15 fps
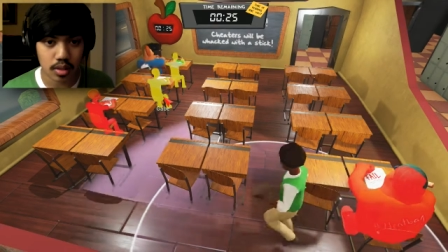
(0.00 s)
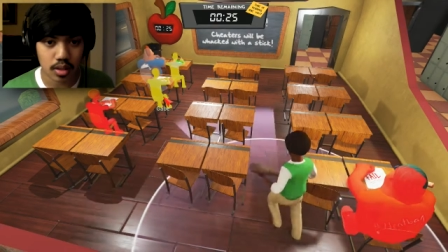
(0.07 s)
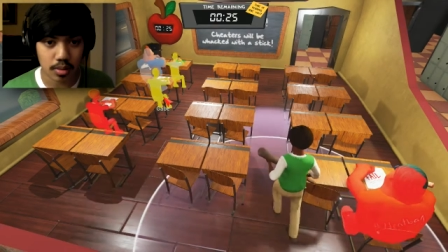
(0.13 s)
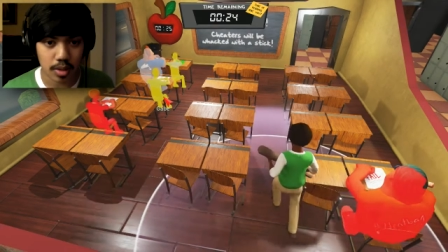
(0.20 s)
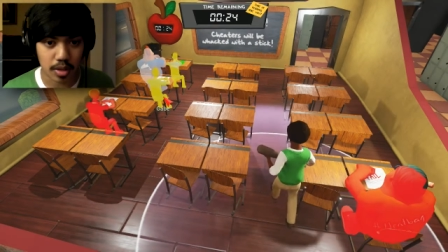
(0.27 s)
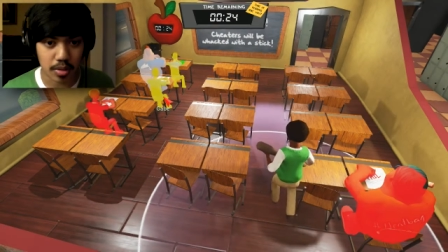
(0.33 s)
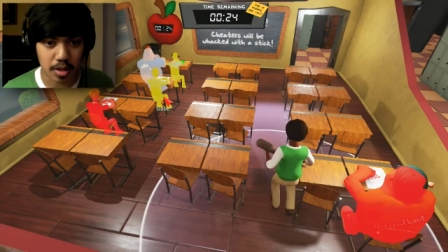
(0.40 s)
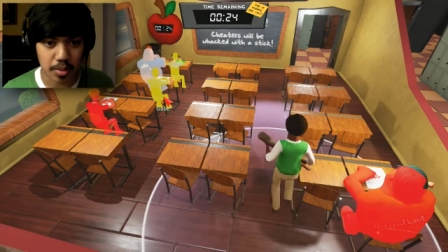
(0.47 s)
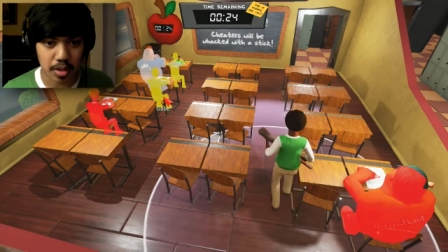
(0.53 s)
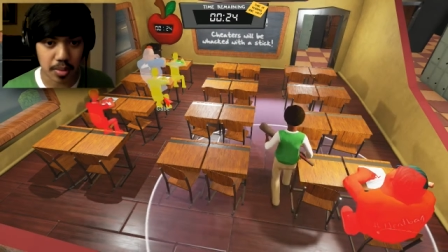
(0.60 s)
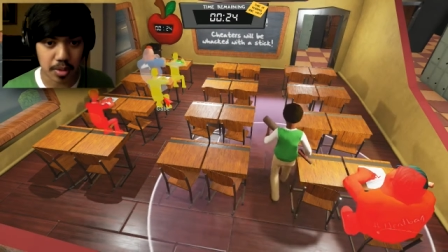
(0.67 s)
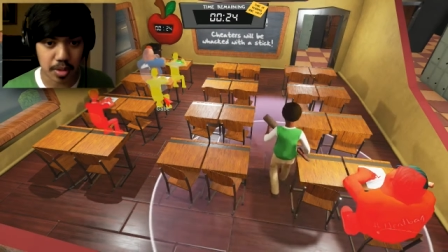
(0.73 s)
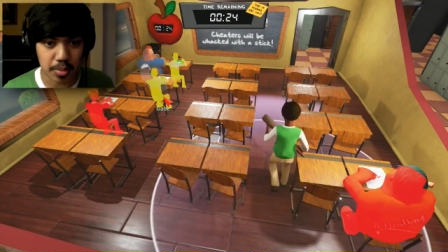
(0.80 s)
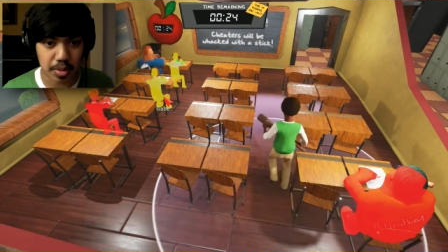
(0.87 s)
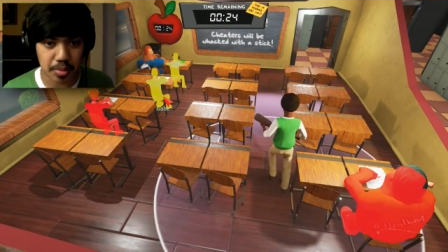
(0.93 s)
Come on, come on, come on, come
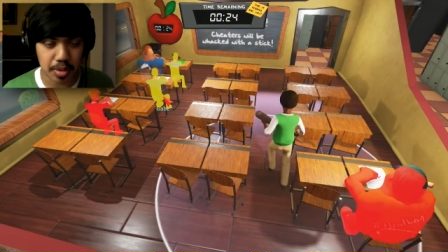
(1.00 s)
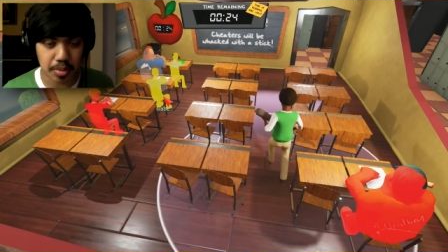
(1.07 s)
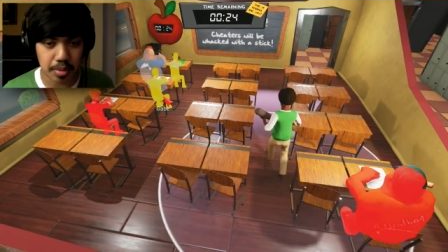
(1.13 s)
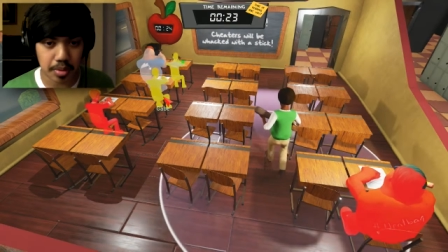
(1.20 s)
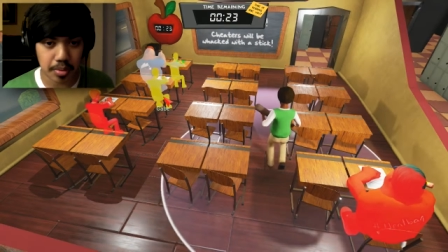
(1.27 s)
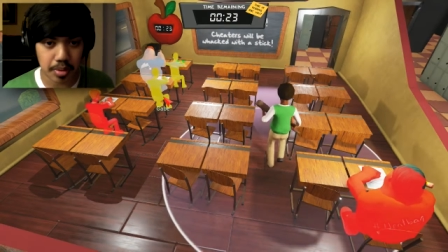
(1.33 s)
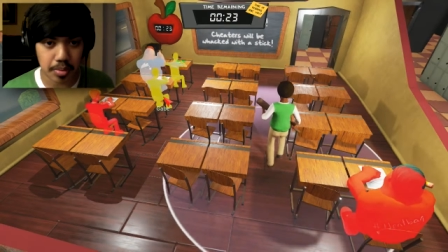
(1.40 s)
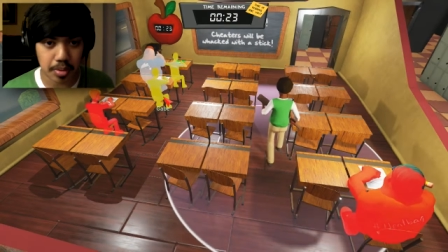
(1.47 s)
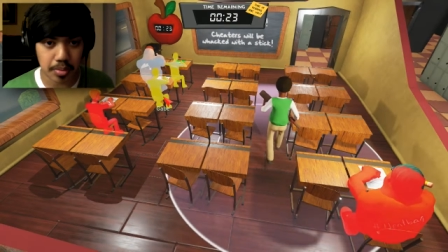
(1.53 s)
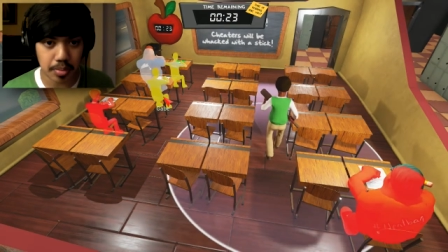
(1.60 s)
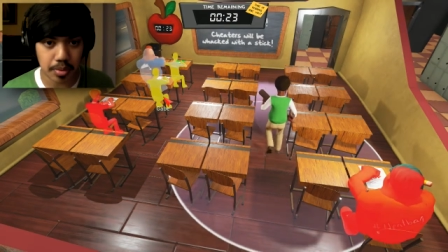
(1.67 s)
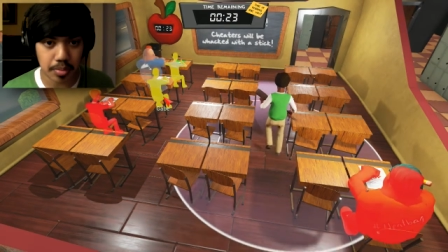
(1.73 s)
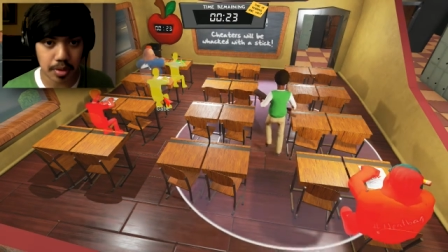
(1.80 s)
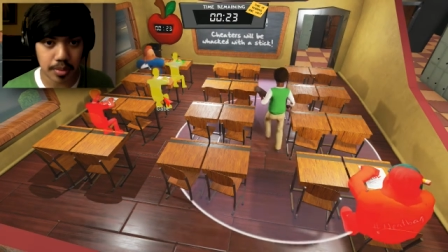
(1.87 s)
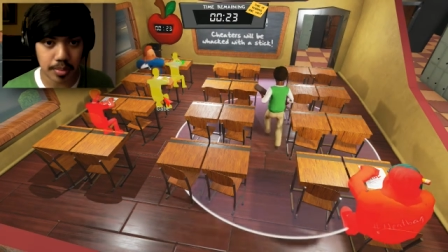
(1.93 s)
on, come on, come on, come on,
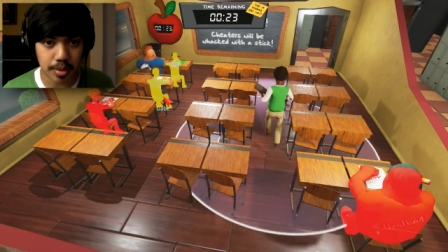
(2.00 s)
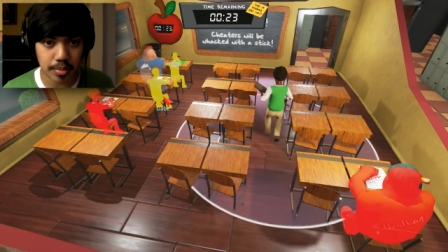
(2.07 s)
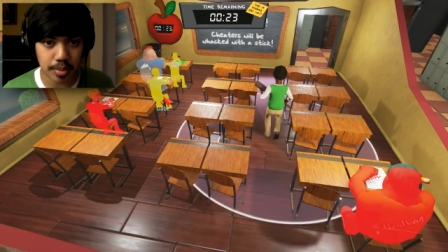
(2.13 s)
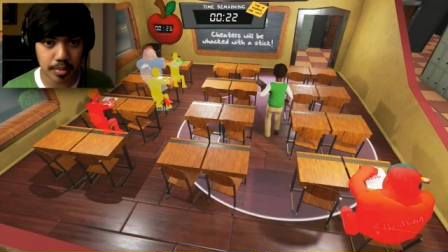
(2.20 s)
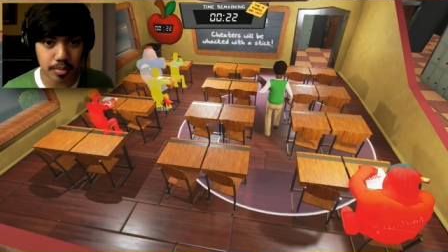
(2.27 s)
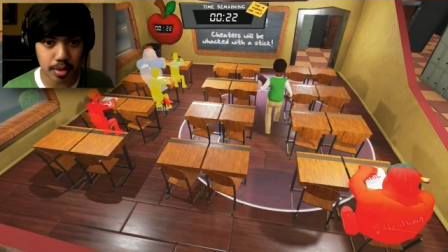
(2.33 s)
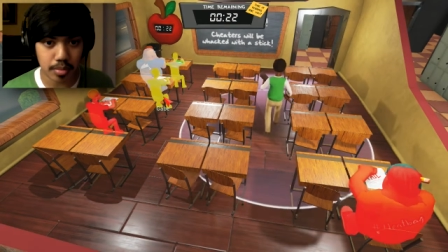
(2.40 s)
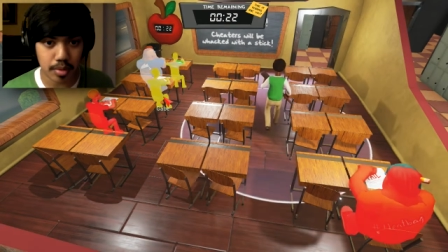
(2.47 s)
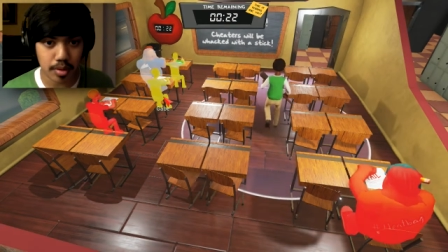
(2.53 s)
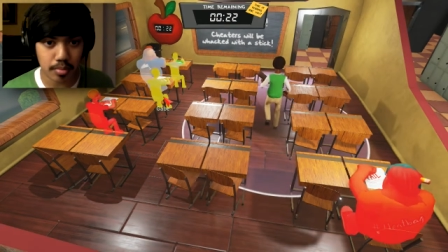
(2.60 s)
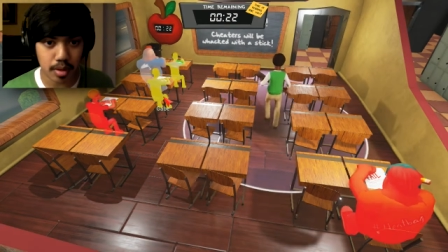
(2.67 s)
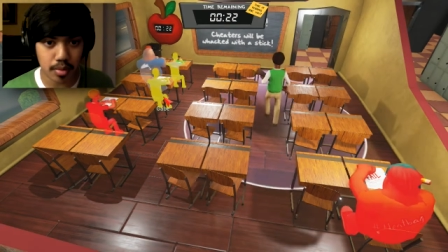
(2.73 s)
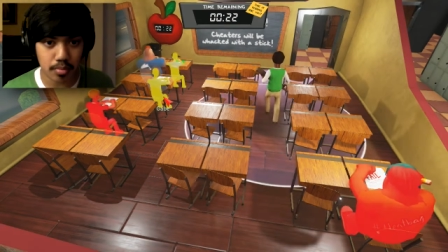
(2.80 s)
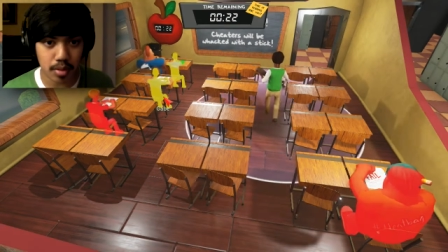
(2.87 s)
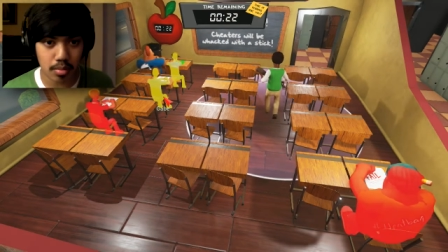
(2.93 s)
come on, come on, come on, come on. Come
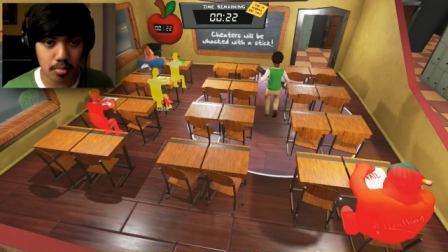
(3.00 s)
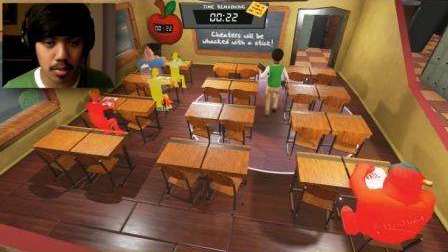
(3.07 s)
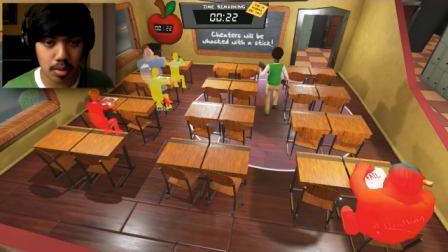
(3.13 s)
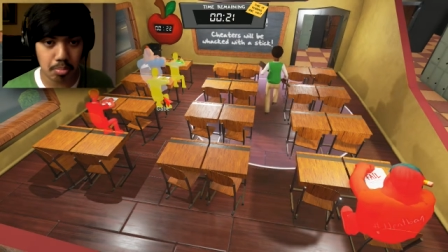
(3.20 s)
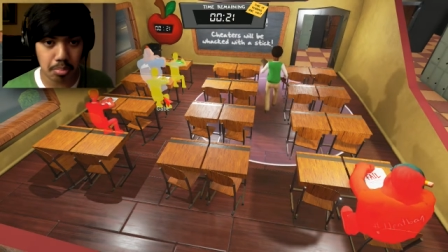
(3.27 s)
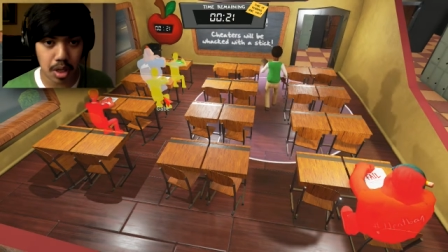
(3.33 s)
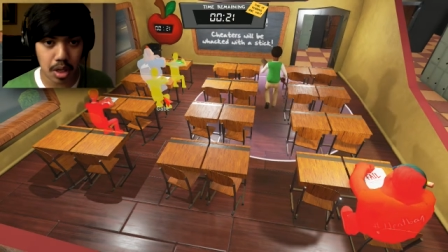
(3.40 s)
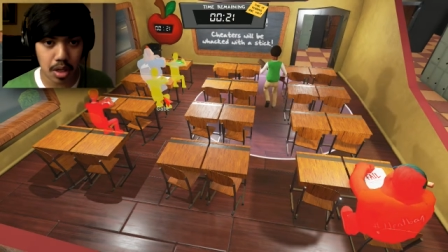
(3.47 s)
on. Come